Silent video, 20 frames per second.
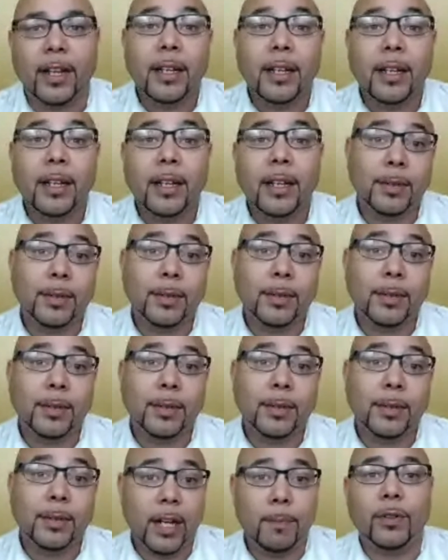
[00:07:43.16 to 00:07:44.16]
Same thing
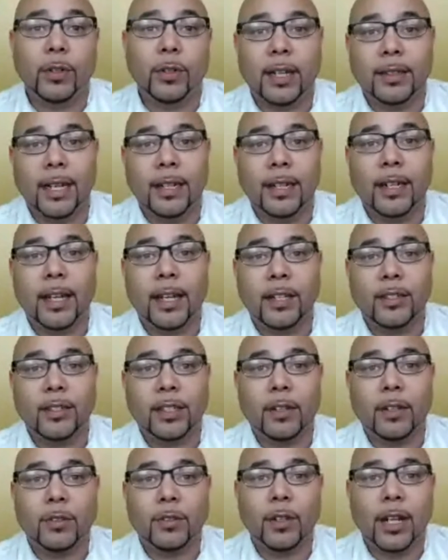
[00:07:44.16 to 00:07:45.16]
for a company.
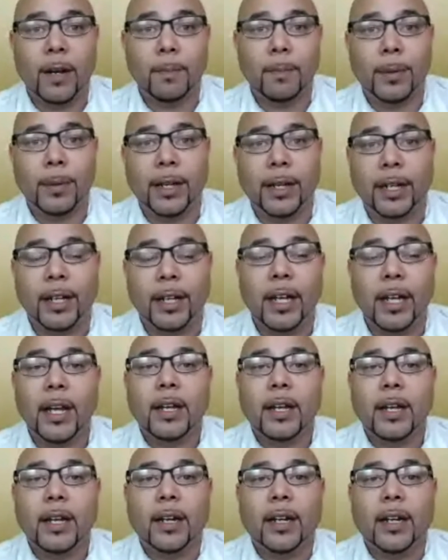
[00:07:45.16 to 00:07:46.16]
You dedicate
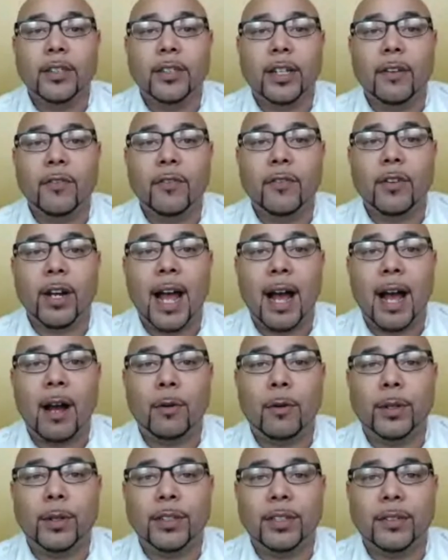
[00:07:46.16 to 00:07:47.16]
yourself to a company.
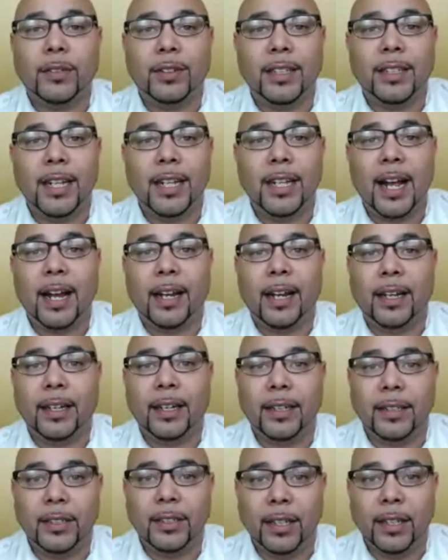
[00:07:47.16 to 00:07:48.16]
You give your
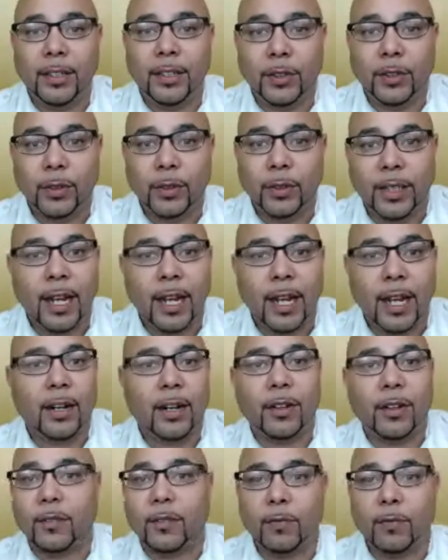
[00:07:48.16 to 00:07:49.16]
hours of the day,
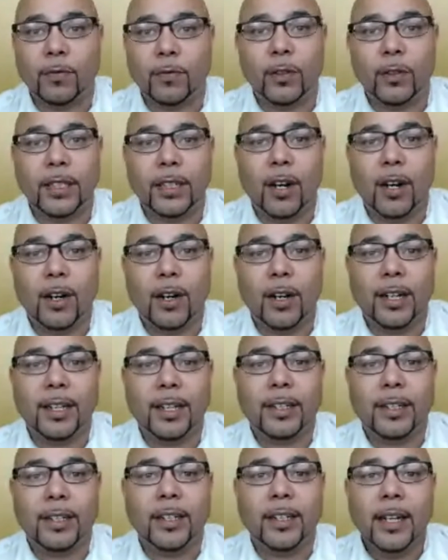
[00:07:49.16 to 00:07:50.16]
and you're there
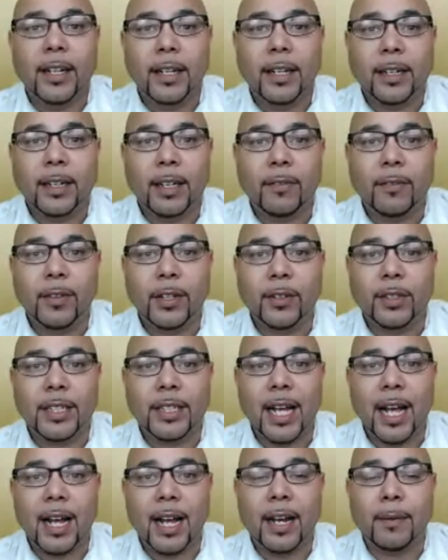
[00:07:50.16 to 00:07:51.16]
fully hearted,
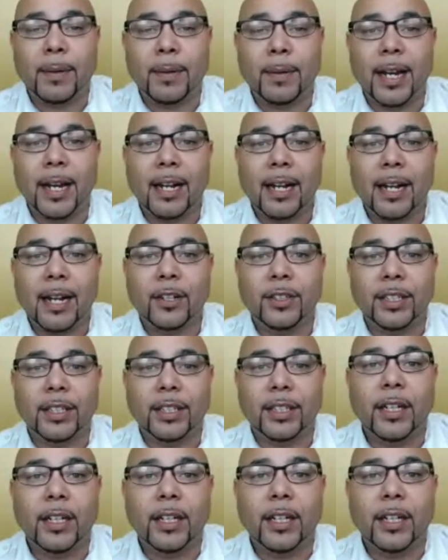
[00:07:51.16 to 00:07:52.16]
giving your time and
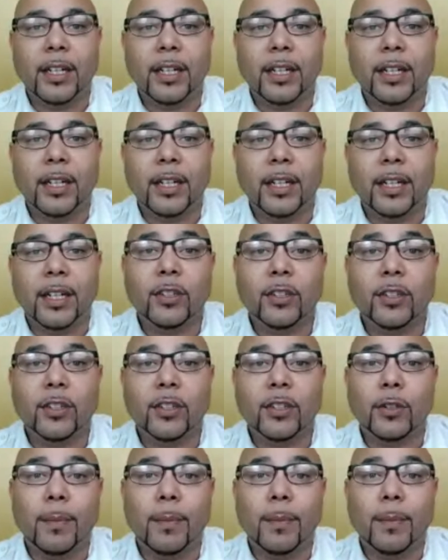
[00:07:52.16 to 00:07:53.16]
energy
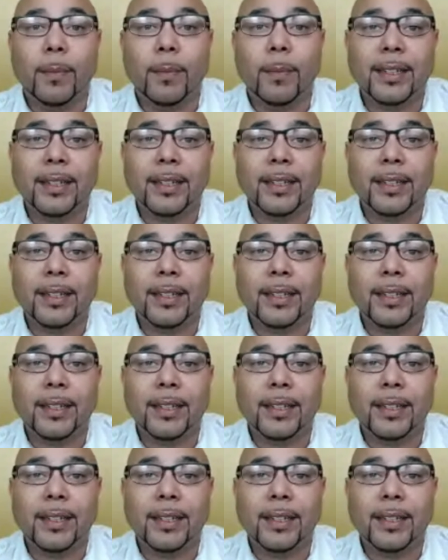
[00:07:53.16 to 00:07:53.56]
to make the